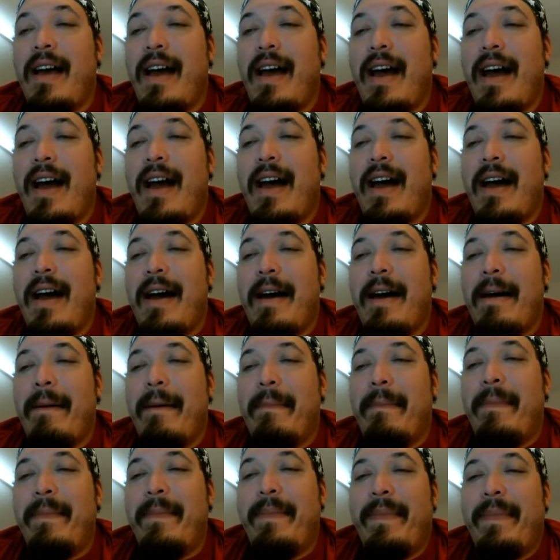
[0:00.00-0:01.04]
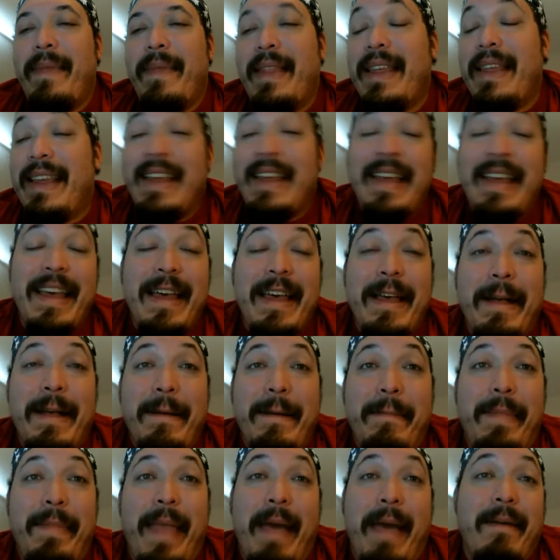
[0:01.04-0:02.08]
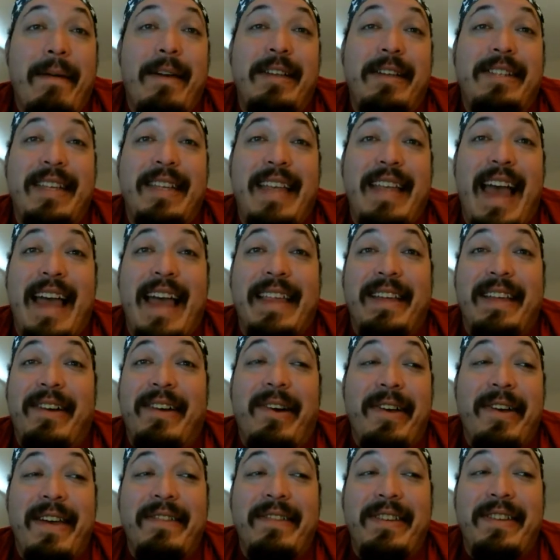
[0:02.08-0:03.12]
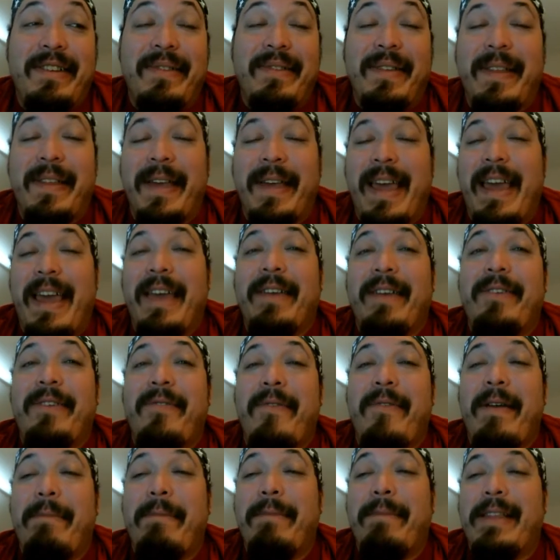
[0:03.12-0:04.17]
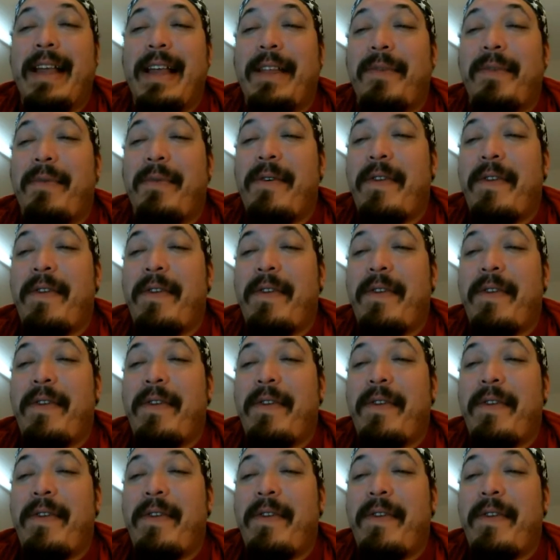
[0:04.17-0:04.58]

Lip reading: It just hasn't. All you have to do is look at history, but that's where they're